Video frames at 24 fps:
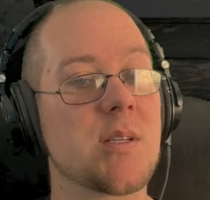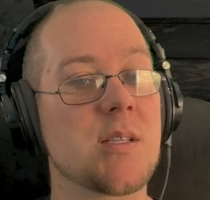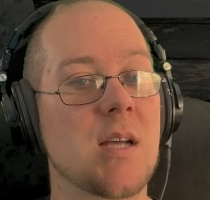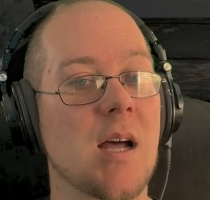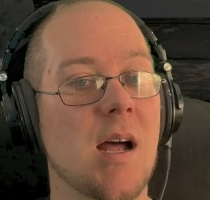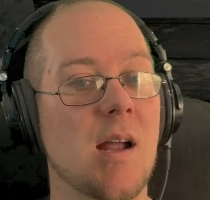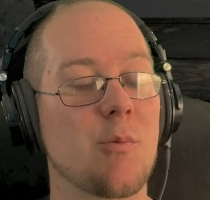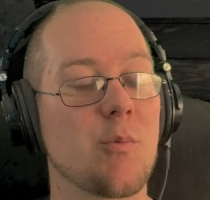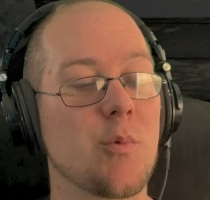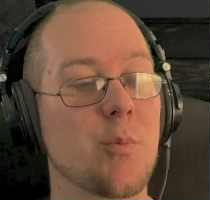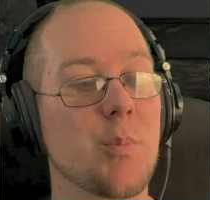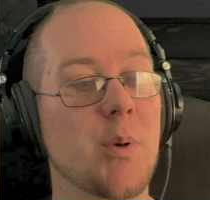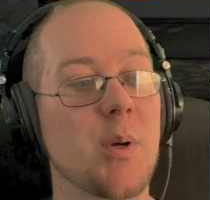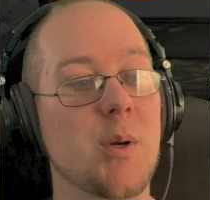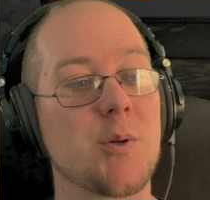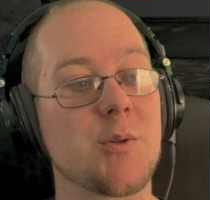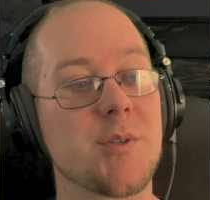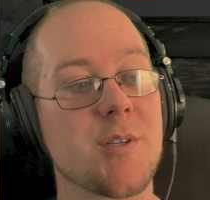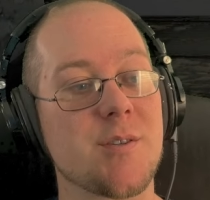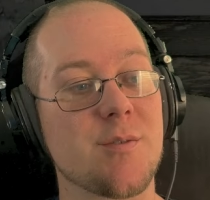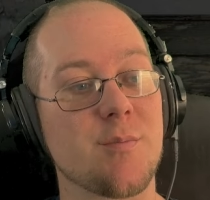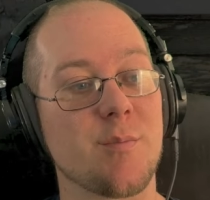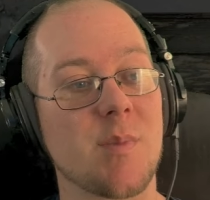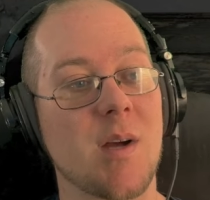baton
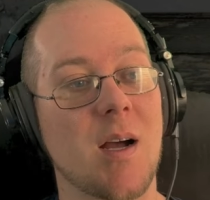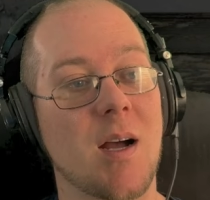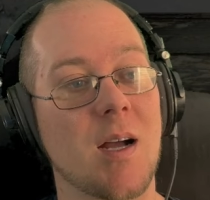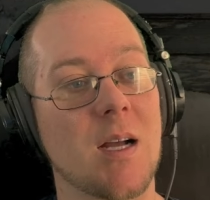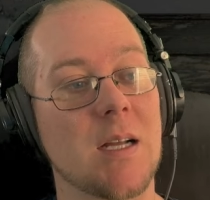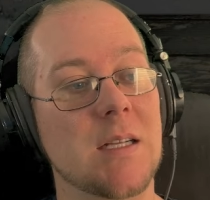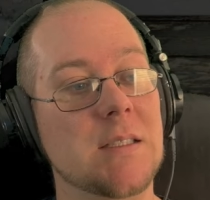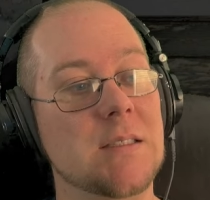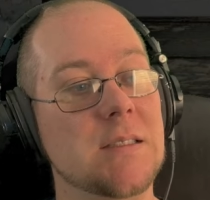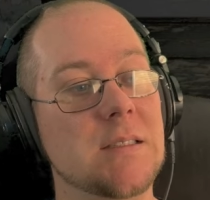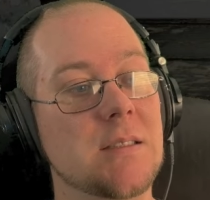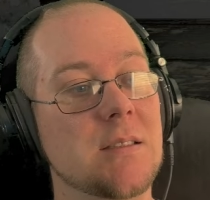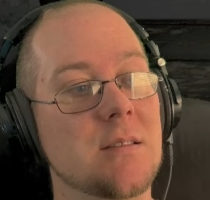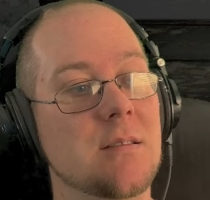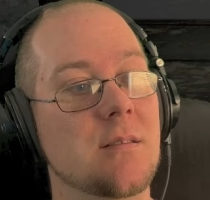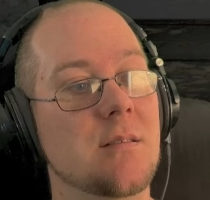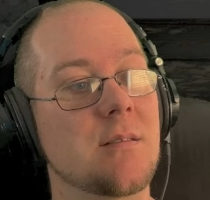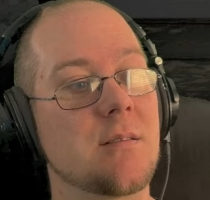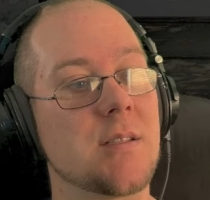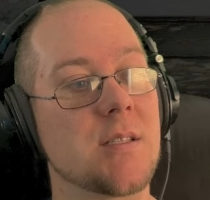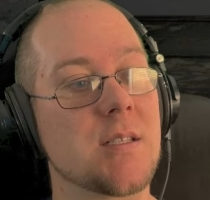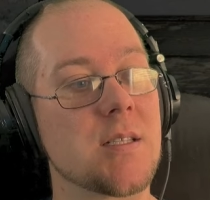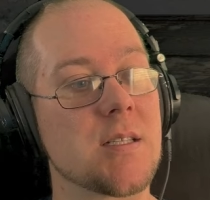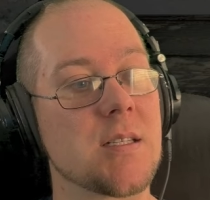repulsor mod.
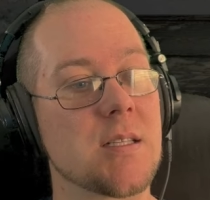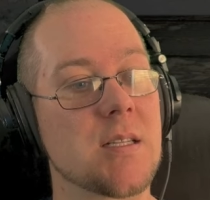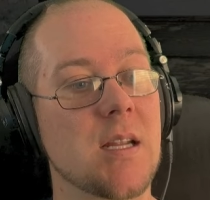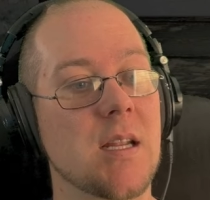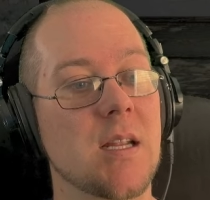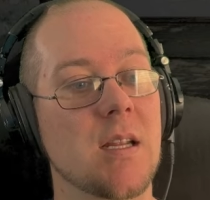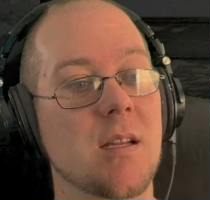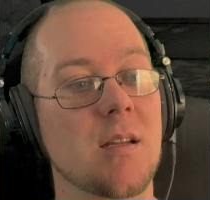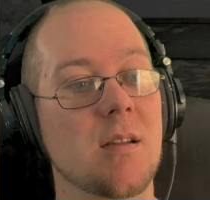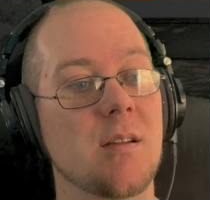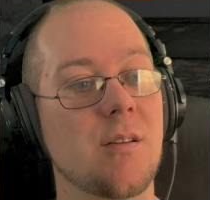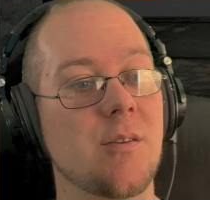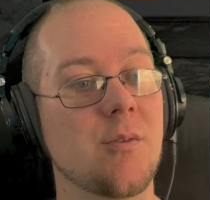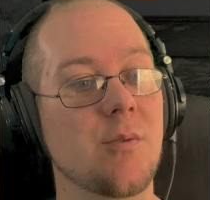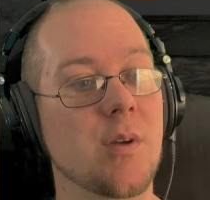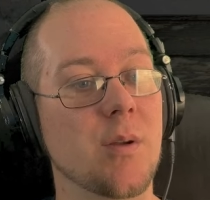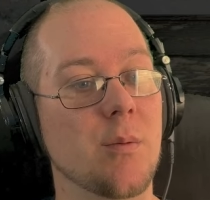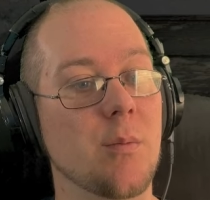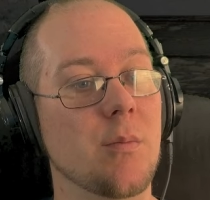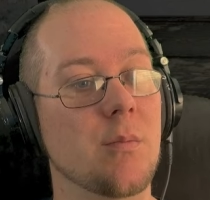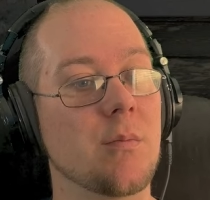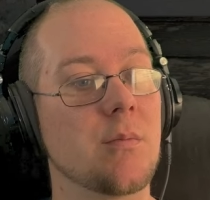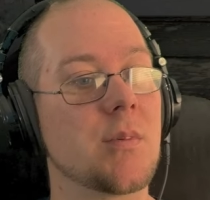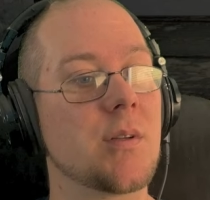This thing, you
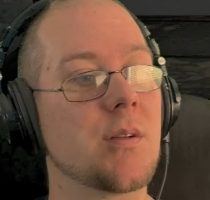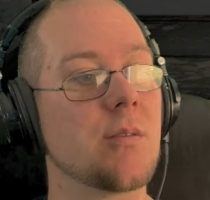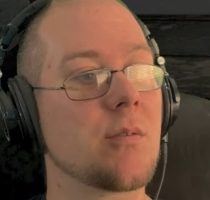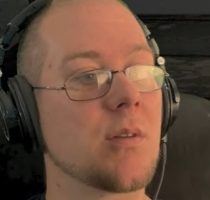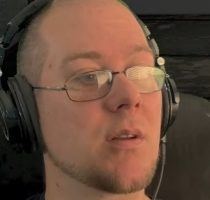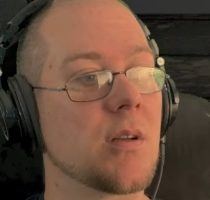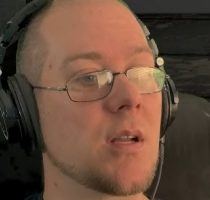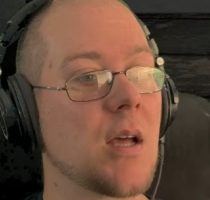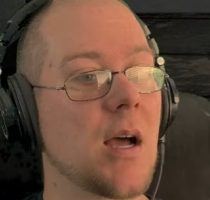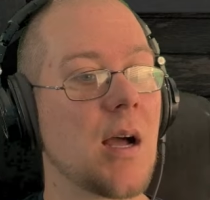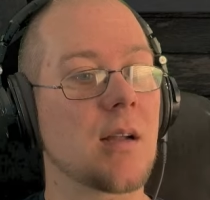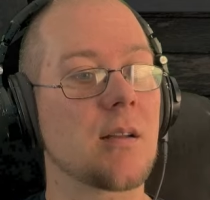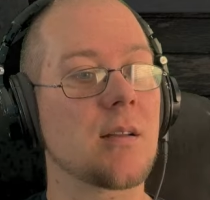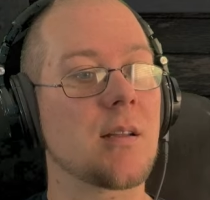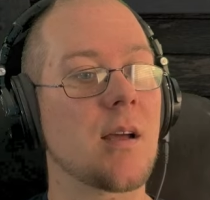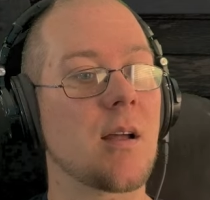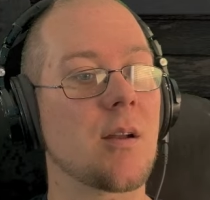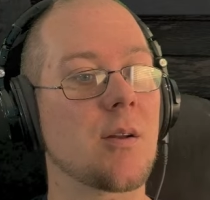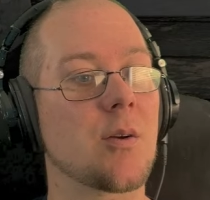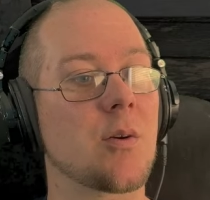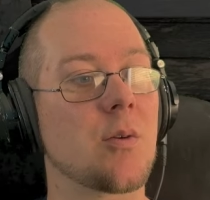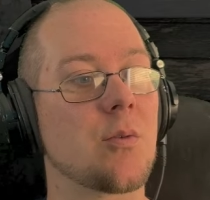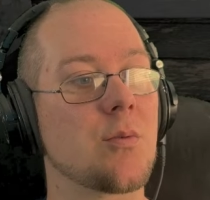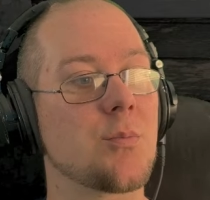can knock
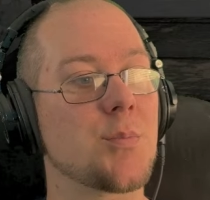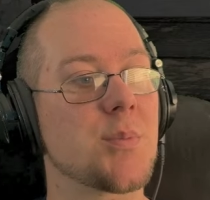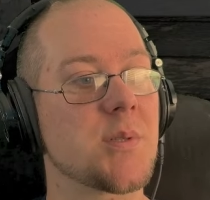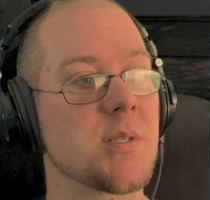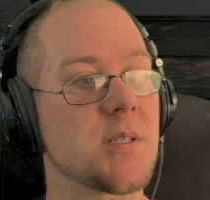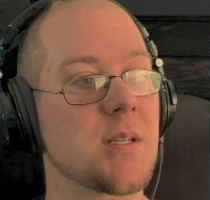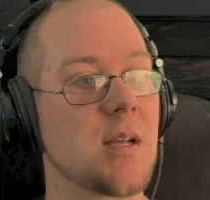down a group of